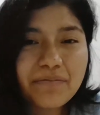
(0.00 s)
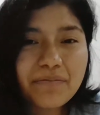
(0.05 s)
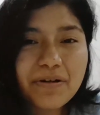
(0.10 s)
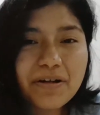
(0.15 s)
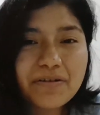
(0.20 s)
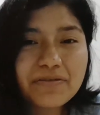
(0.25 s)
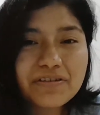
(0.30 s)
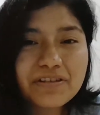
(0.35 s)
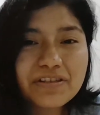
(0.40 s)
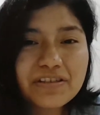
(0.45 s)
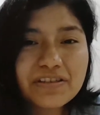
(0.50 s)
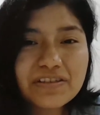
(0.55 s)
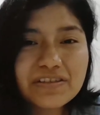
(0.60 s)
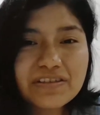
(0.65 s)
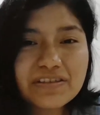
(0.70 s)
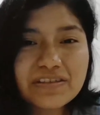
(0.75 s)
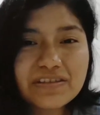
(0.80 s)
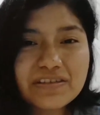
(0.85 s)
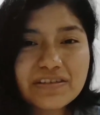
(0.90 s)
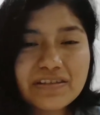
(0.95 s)
about
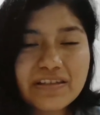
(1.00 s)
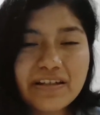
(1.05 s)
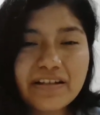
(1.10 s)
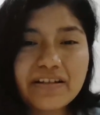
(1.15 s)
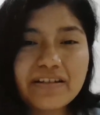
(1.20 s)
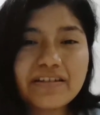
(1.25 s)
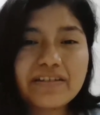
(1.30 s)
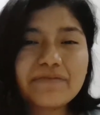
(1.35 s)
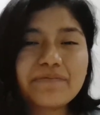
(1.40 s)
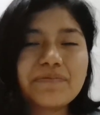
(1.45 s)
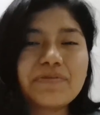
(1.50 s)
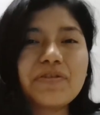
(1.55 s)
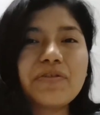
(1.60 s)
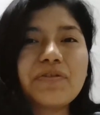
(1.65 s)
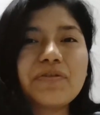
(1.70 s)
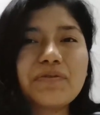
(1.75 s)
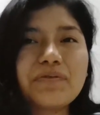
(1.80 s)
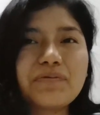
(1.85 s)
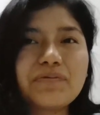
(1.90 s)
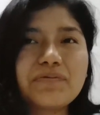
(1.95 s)
this type
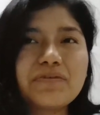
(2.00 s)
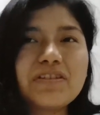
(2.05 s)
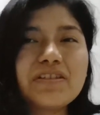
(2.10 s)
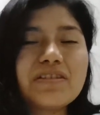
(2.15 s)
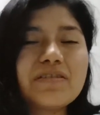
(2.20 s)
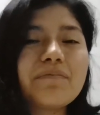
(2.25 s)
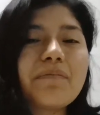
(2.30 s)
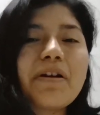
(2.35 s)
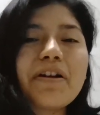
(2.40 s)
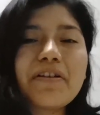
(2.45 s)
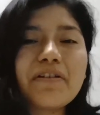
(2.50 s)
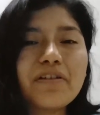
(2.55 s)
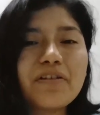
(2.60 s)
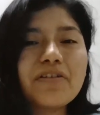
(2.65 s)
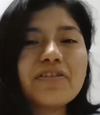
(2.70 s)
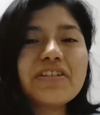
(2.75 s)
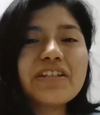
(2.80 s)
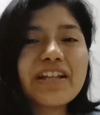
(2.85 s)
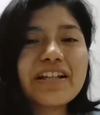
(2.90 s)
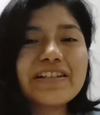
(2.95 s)
of this
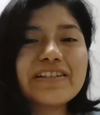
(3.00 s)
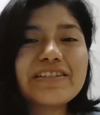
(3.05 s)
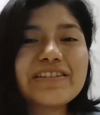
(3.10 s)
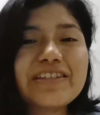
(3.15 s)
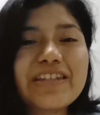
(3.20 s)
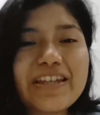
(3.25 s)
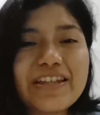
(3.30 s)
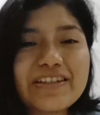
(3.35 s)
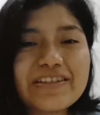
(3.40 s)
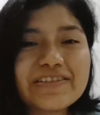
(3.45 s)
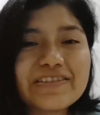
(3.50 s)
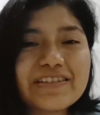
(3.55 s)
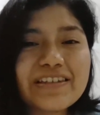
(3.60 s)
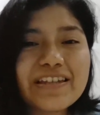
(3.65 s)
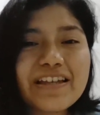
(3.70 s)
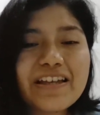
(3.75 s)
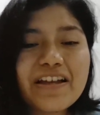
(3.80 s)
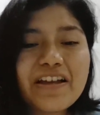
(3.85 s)
biological test